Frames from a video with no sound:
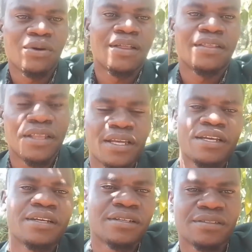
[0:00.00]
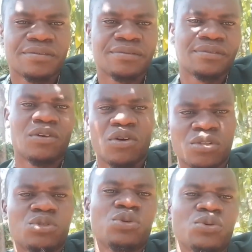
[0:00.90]
one thing
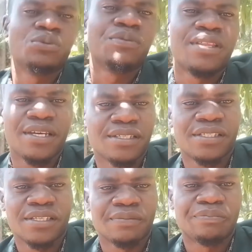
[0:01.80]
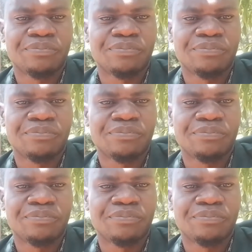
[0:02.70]
or two things,